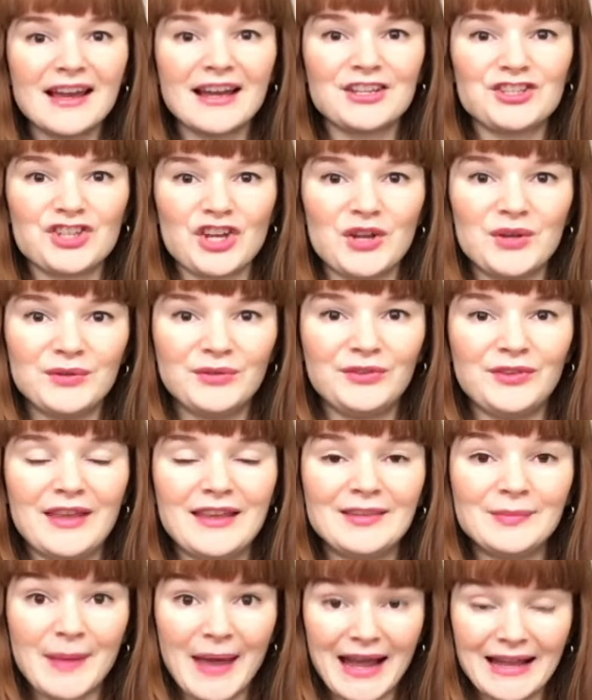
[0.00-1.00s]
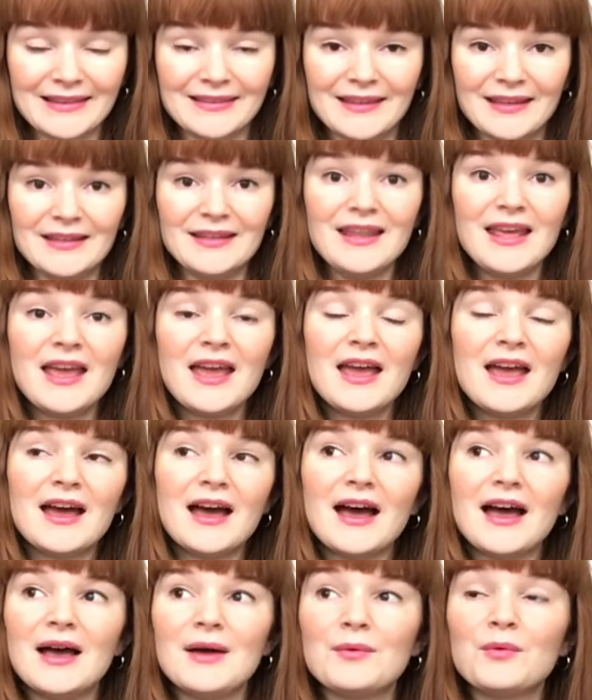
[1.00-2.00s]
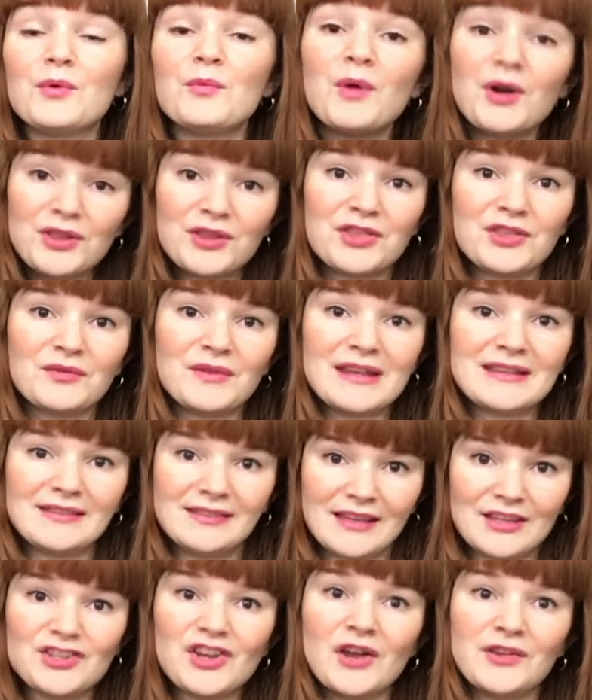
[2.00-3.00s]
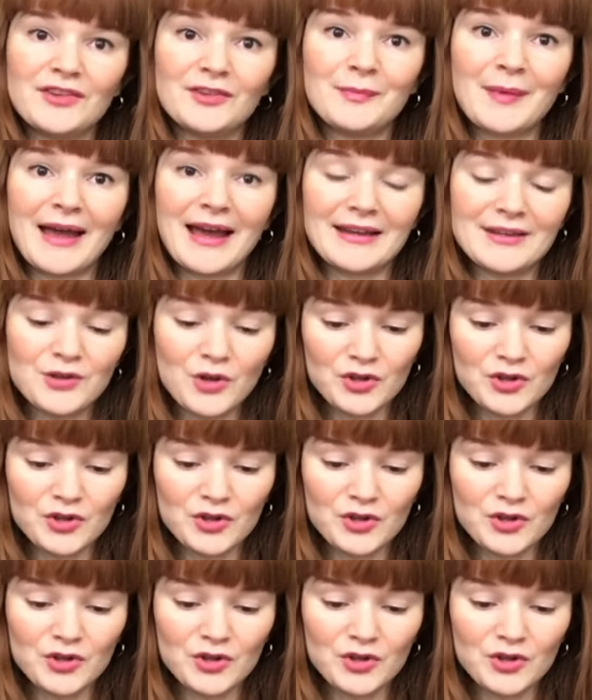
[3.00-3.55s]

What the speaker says: I chose this pattern, one of the reasons I chose this pattern,